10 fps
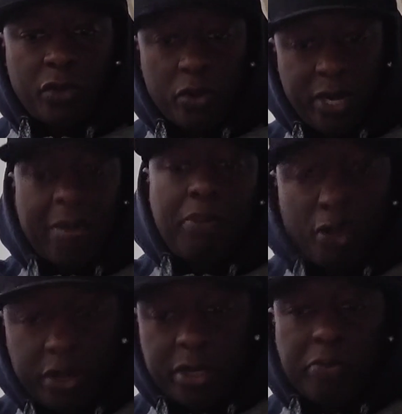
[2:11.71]
on that
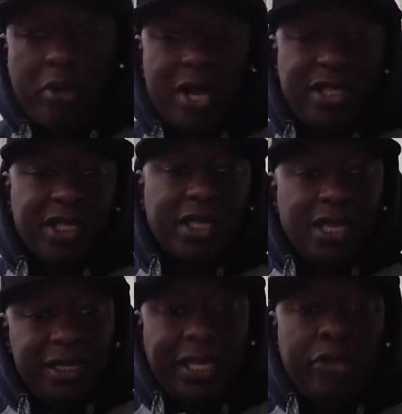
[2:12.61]
part of the project
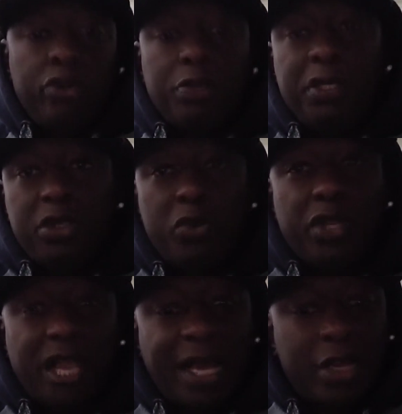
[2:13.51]
that you could be doing a
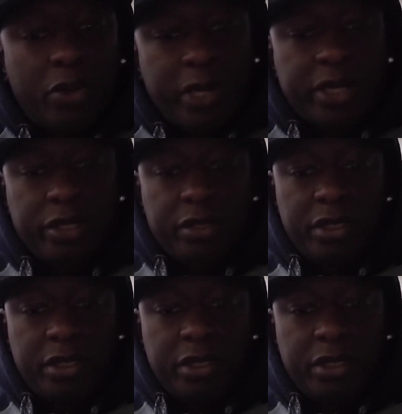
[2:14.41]
lot quicker